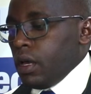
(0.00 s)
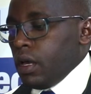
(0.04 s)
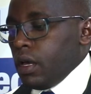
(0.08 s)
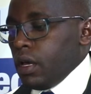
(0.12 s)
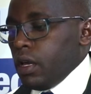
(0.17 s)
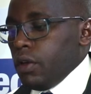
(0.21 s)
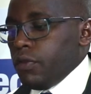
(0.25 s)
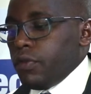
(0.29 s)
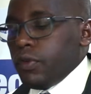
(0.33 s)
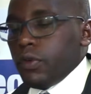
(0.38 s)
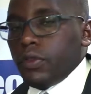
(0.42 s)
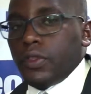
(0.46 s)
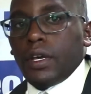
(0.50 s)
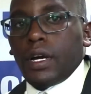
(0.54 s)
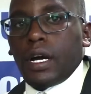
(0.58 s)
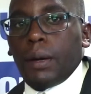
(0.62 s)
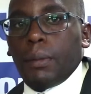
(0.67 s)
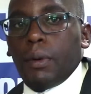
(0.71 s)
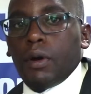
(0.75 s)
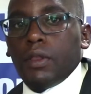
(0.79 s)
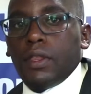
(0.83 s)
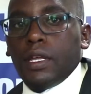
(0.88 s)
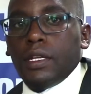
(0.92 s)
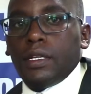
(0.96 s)
If you think
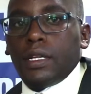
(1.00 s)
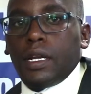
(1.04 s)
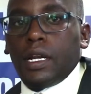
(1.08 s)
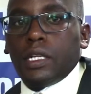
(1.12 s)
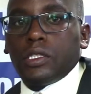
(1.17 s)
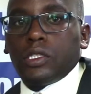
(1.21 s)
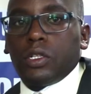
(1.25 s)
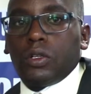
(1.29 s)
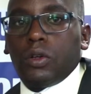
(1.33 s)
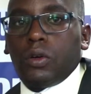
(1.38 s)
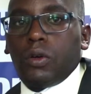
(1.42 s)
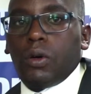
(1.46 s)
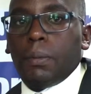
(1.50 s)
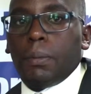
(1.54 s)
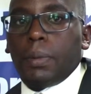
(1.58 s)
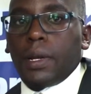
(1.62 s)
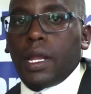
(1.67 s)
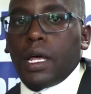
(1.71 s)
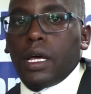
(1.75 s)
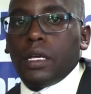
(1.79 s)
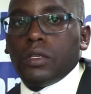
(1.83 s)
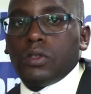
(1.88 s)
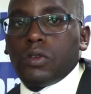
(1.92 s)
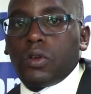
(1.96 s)
about the international
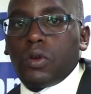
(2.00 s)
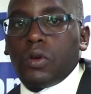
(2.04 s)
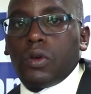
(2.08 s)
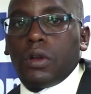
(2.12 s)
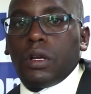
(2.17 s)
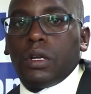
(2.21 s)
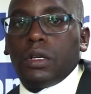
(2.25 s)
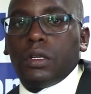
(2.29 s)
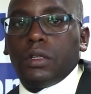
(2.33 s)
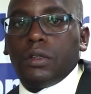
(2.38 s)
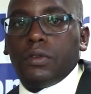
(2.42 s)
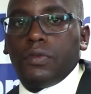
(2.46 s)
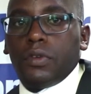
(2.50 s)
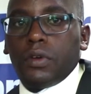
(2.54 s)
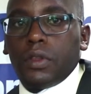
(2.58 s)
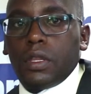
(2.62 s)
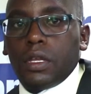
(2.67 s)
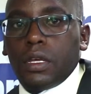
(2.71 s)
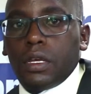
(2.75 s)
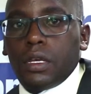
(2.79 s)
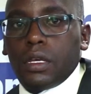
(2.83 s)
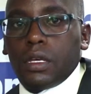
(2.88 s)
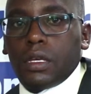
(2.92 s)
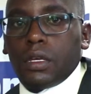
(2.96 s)
compliance role
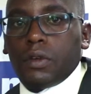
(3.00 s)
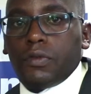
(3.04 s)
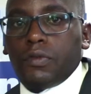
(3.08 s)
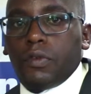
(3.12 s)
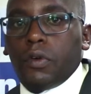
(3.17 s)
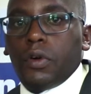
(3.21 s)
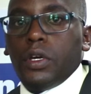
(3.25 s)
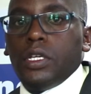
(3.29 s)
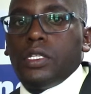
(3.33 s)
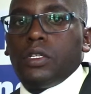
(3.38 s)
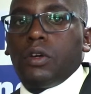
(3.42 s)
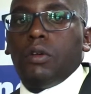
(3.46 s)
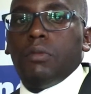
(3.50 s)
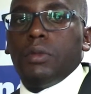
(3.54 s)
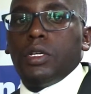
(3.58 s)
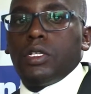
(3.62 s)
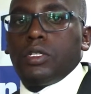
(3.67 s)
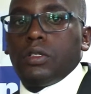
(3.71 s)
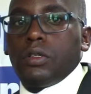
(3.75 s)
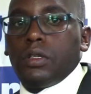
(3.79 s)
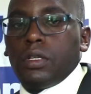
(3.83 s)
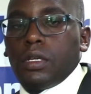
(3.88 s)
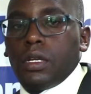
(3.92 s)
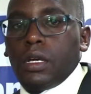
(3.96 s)
for each
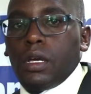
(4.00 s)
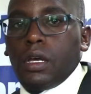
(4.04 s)
commission,